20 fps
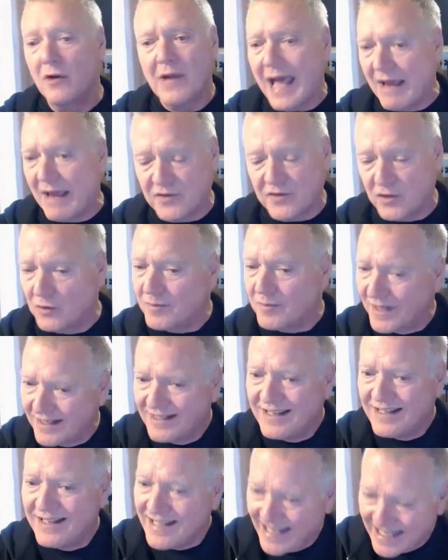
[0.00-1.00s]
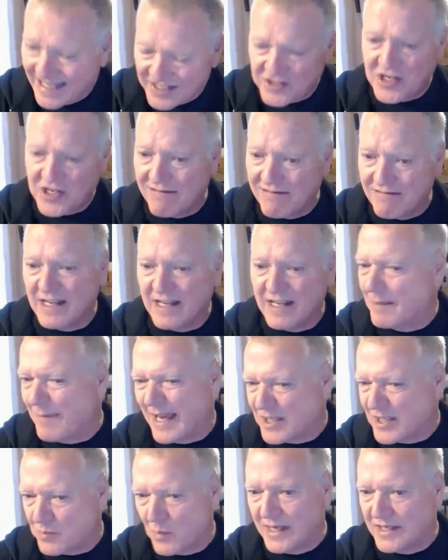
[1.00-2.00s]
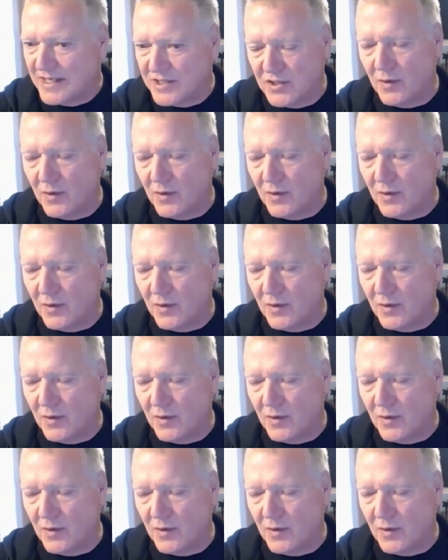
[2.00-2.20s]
You don't have to, but it's generally the best way